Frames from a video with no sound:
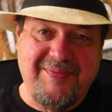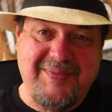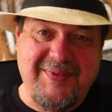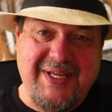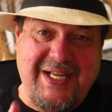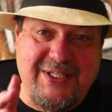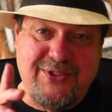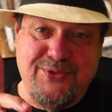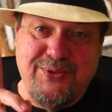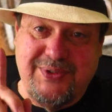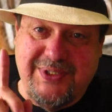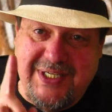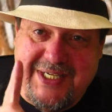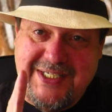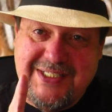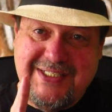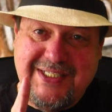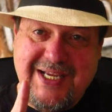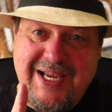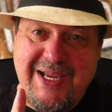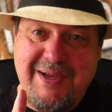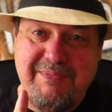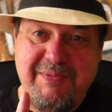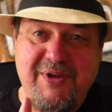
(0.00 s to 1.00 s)
That's what they
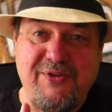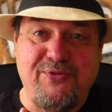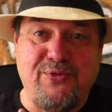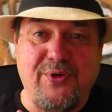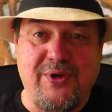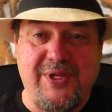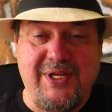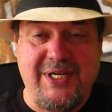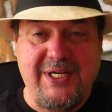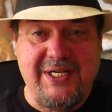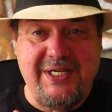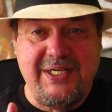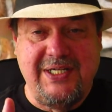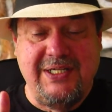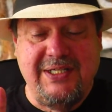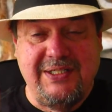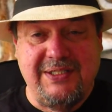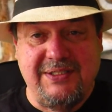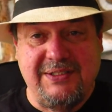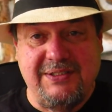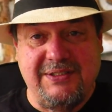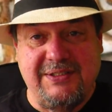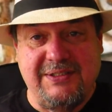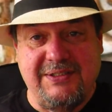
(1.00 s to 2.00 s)
say before they
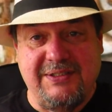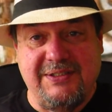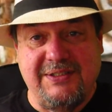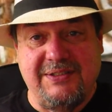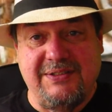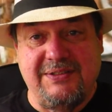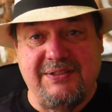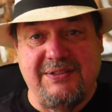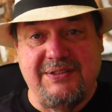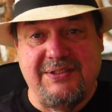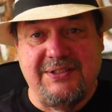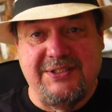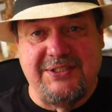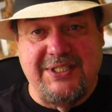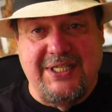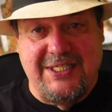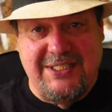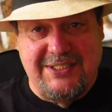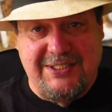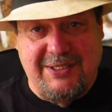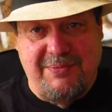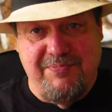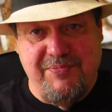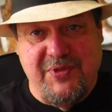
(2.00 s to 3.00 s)

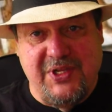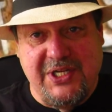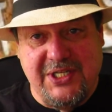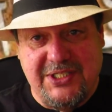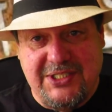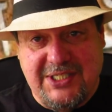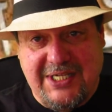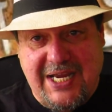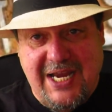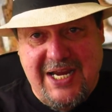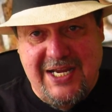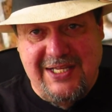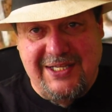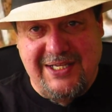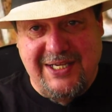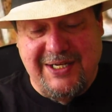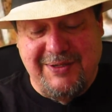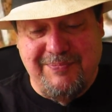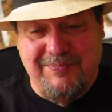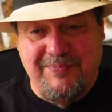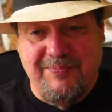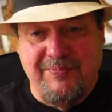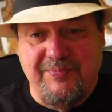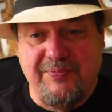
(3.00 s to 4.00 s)
say something
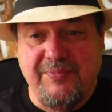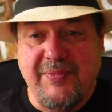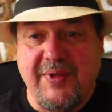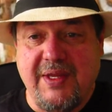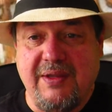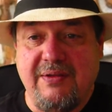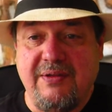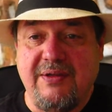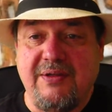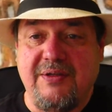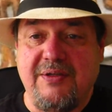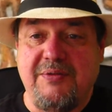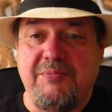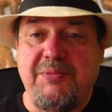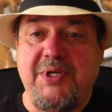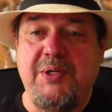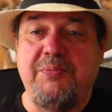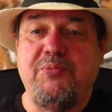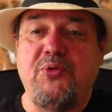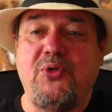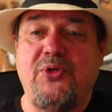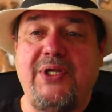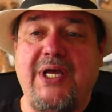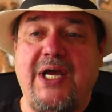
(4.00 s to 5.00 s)
scathing.
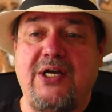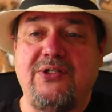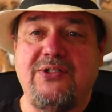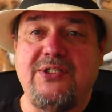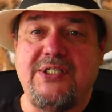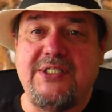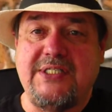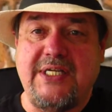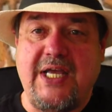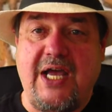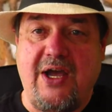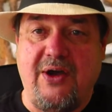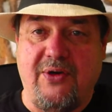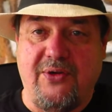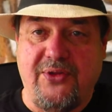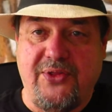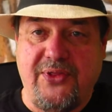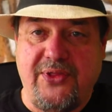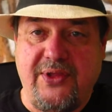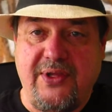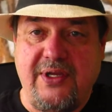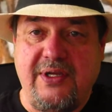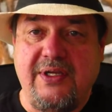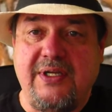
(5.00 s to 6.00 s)
People down
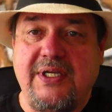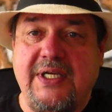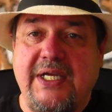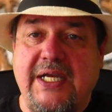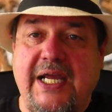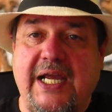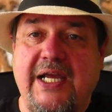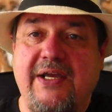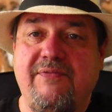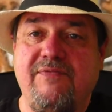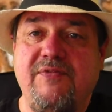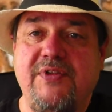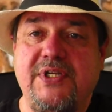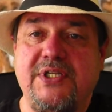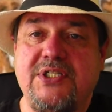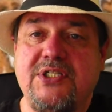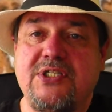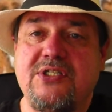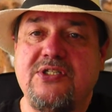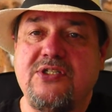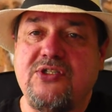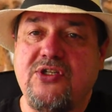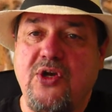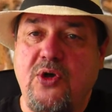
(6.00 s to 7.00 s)
south have
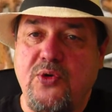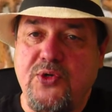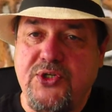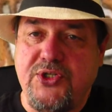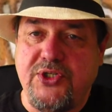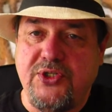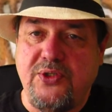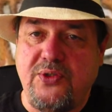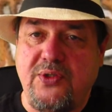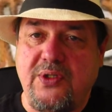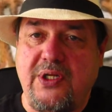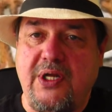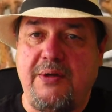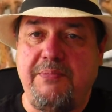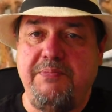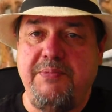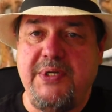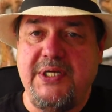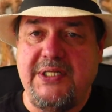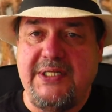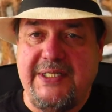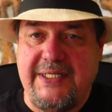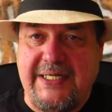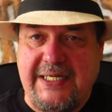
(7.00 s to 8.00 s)
this social
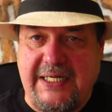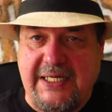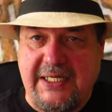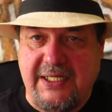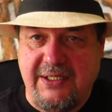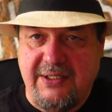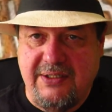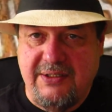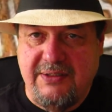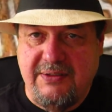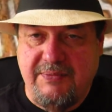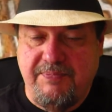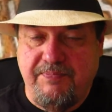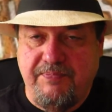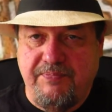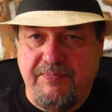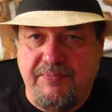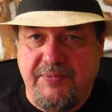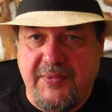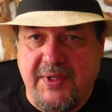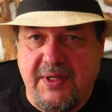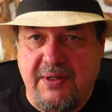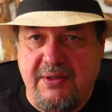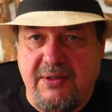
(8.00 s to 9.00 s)
ability
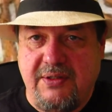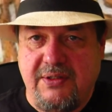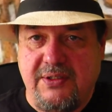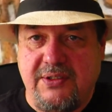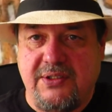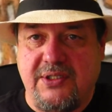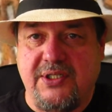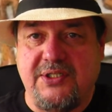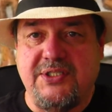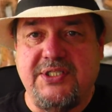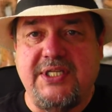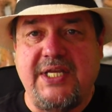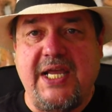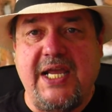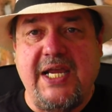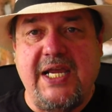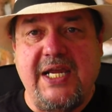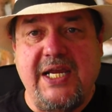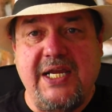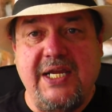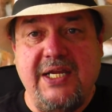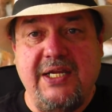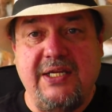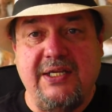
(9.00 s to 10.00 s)
to
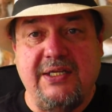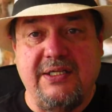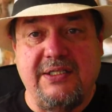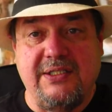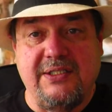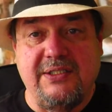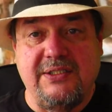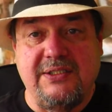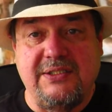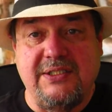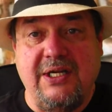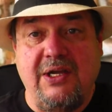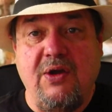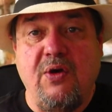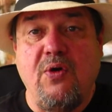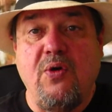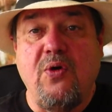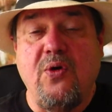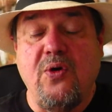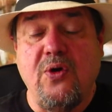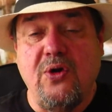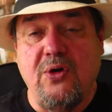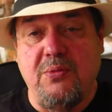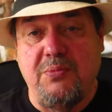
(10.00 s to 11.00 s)
say
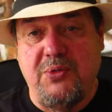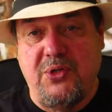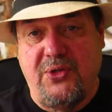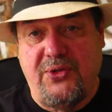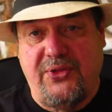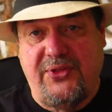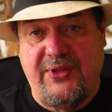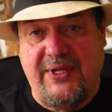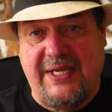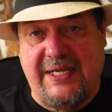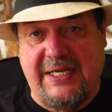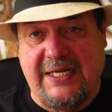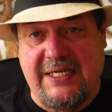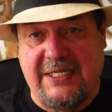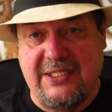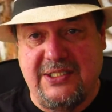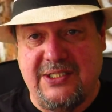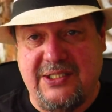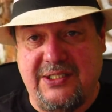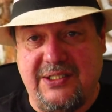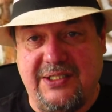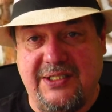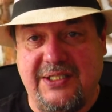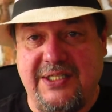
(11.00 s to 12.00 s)
horrible
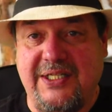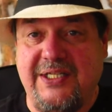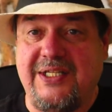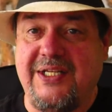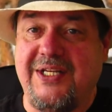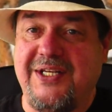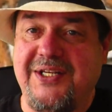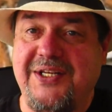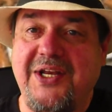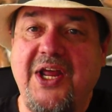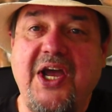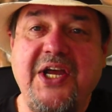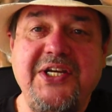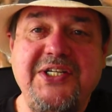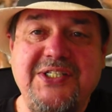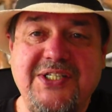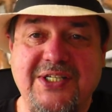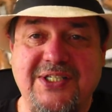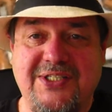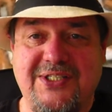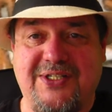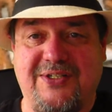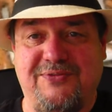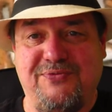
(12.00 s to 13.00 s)
things in the
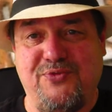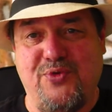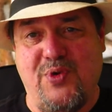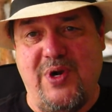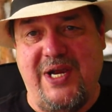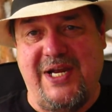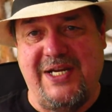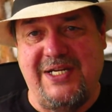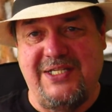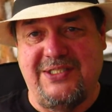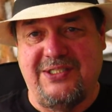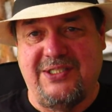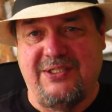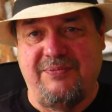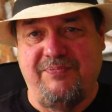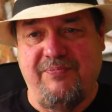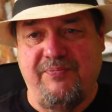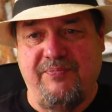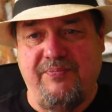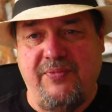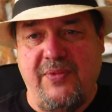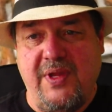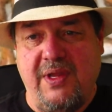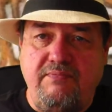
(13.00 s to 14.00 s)
nicest of ways.
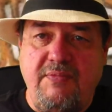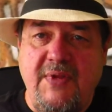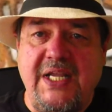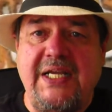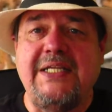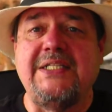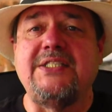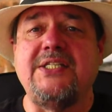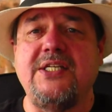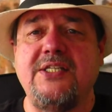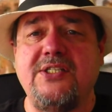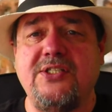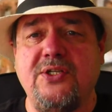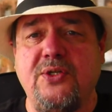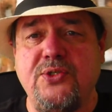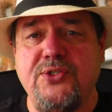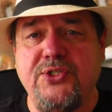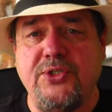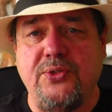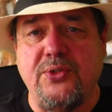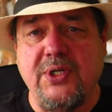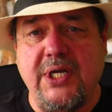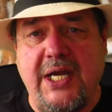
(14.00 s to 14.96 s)
It's a social